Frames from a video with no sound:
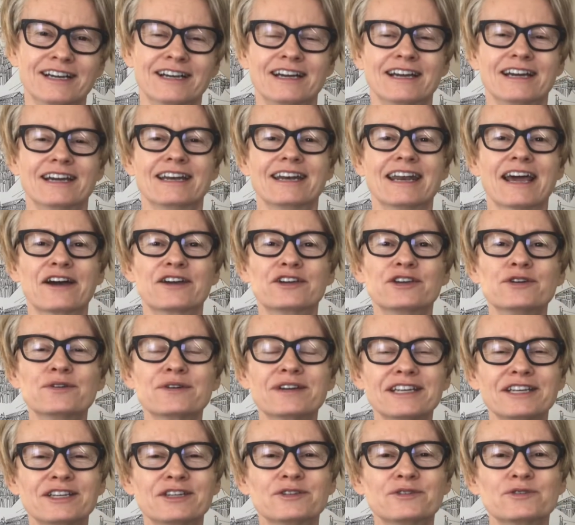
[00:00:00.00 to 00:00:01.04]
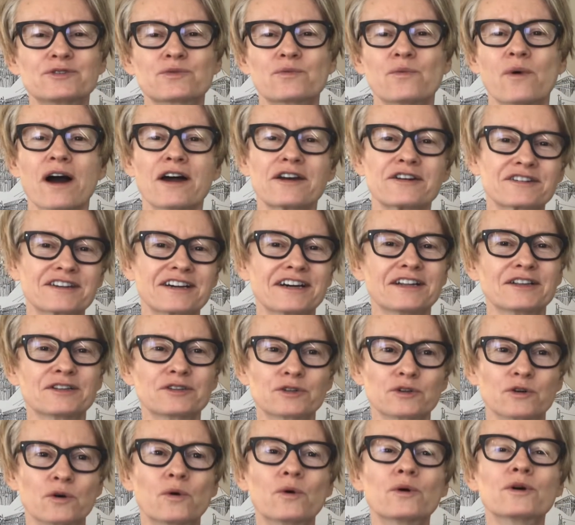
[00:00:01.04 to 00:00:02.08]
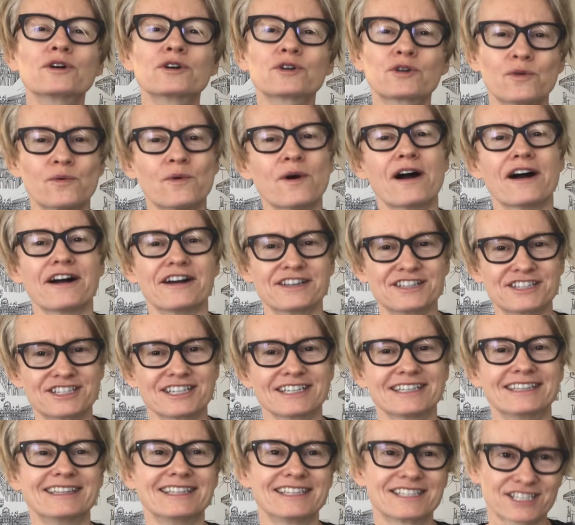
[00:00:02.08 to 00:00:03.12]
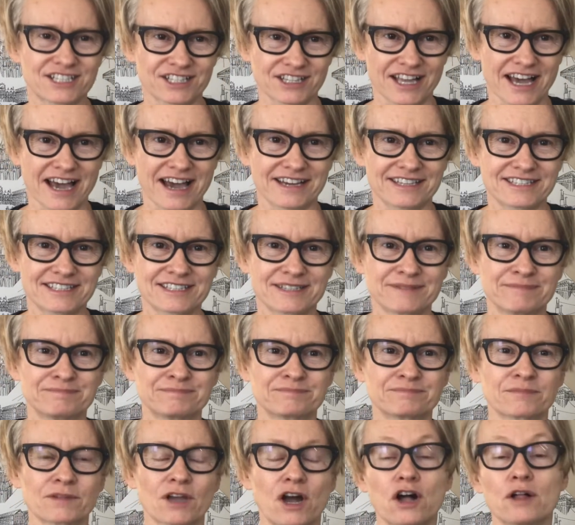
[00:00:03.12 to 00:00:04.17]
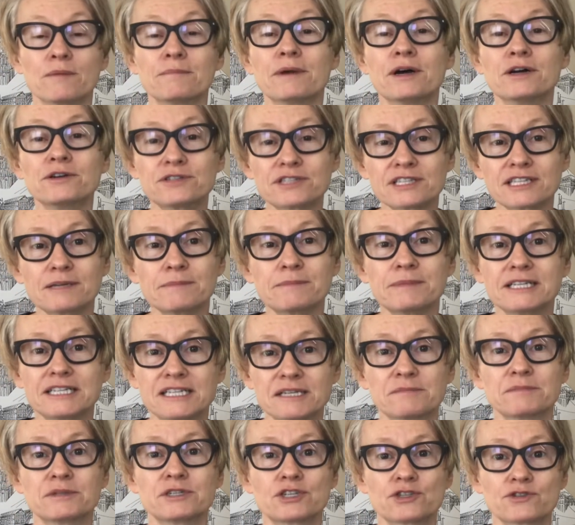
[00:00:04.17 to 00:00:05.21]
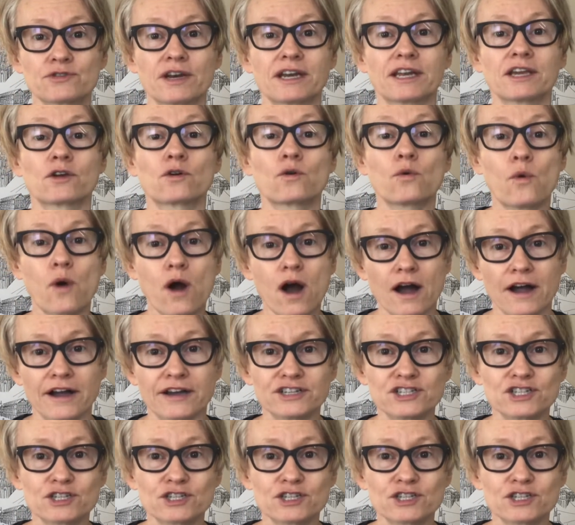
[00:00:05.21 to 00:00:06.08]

Now you can use watercolor or gouache in this class. I'll mostly be demonstrating gouache,